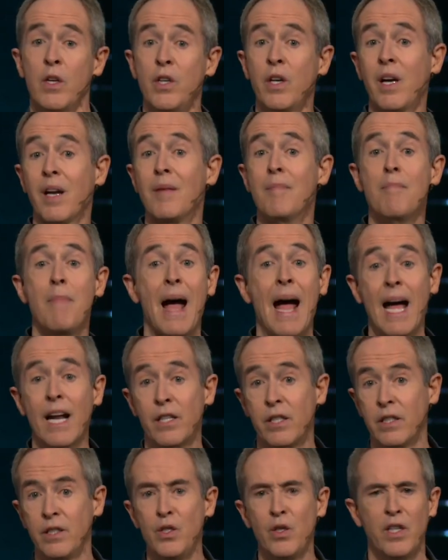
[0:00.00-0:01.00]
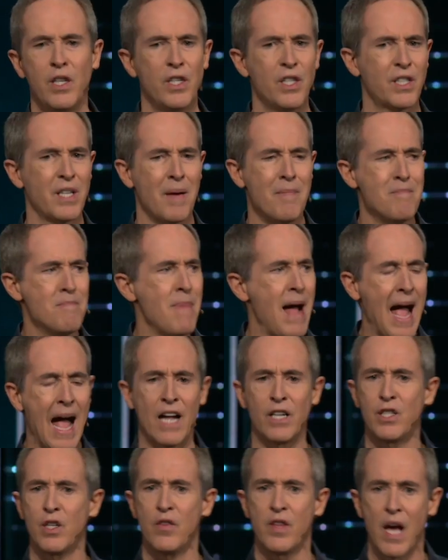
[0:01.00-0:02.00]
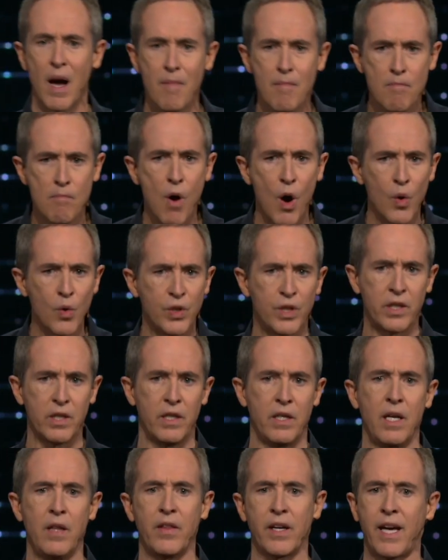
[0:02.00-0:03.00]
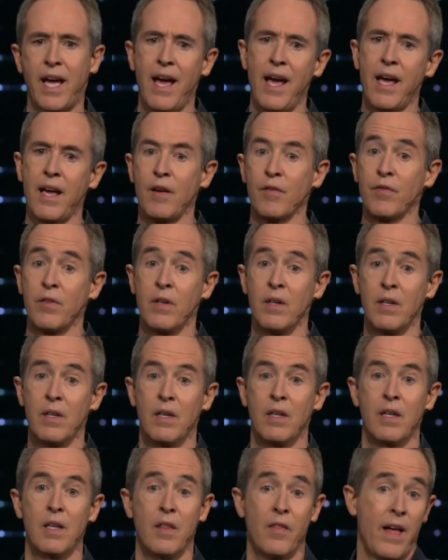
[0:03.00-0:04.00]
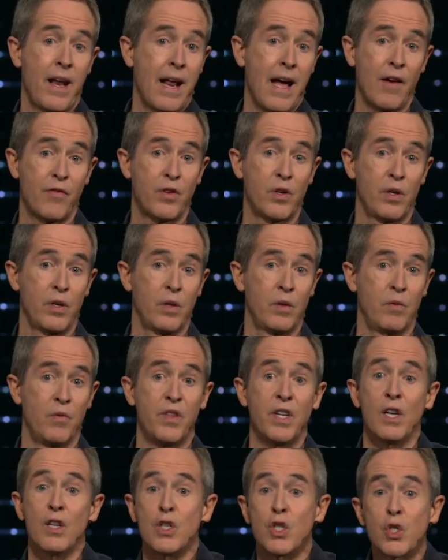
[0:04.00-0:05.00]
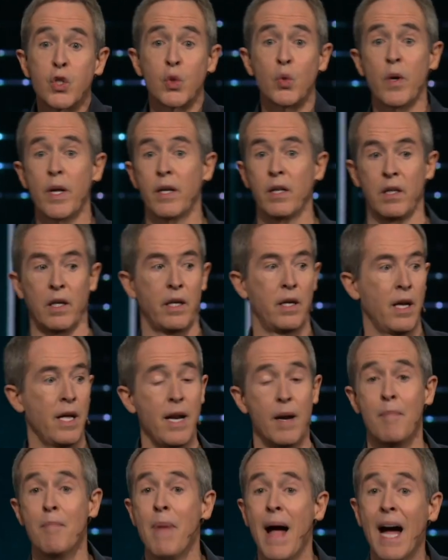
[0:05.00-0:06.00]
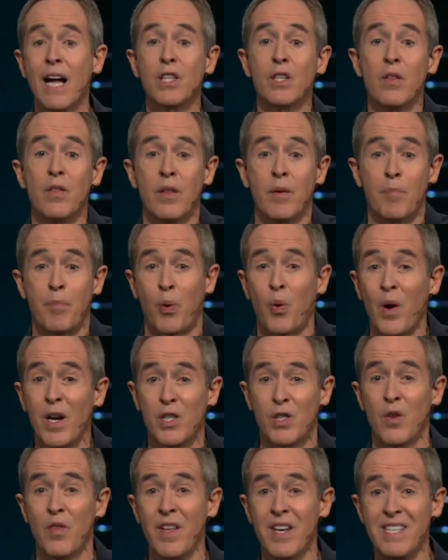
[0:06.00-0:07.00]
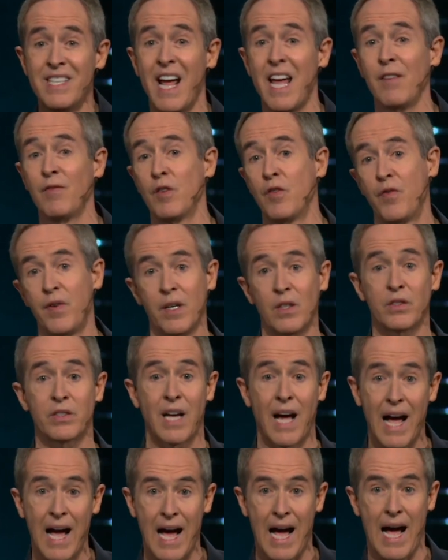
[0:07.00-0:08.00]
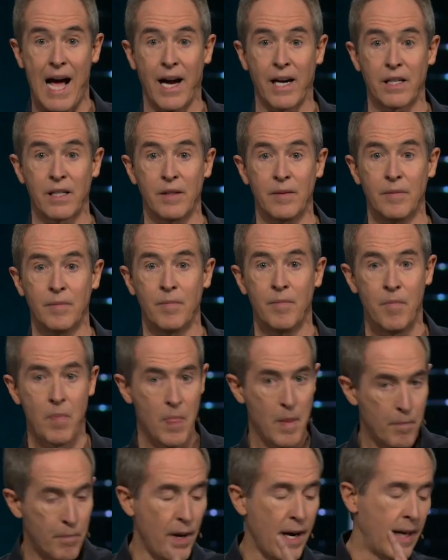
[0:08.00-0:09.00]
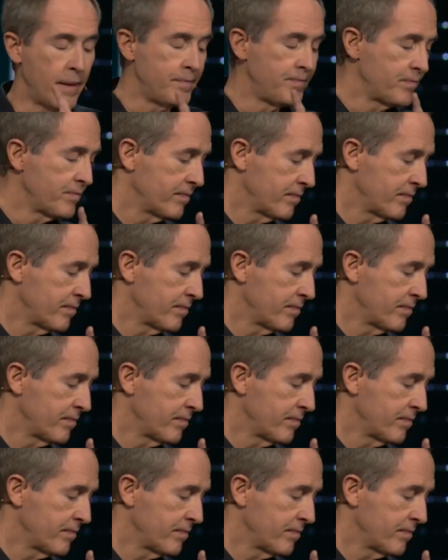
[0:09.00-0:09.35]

you can just imagine the emotion in the cave that afternoon, the adrenaline, and imagine the pressure that David felt to act. But